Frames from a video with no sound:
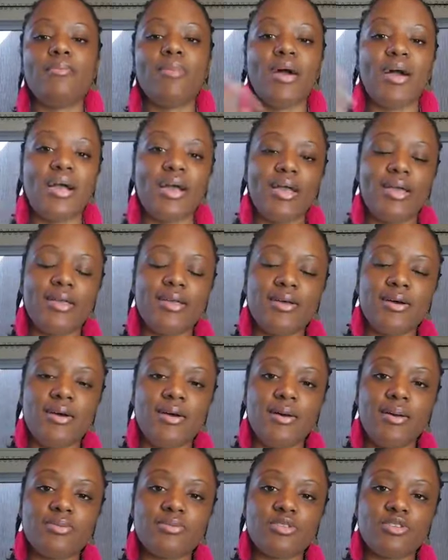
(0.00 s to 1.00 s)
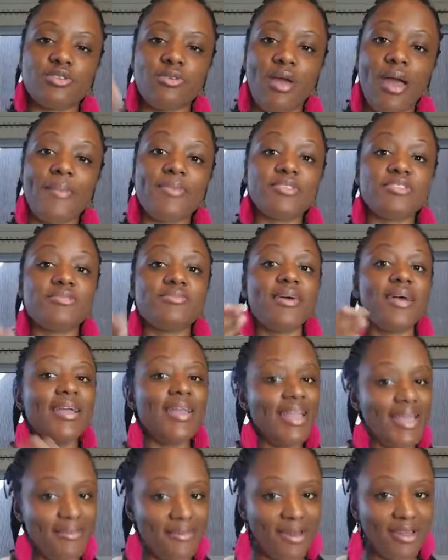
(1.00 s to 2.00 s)
by uh, subscribing to
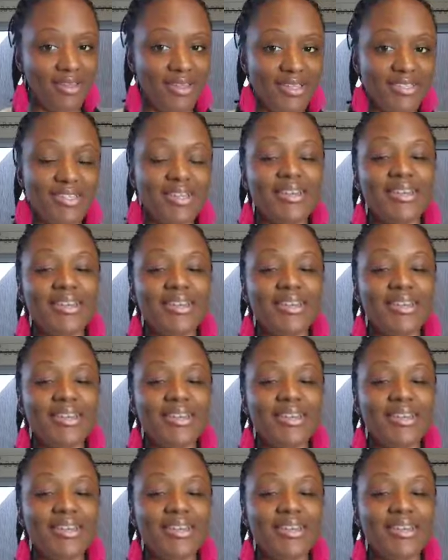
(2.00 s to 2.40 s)
my email list.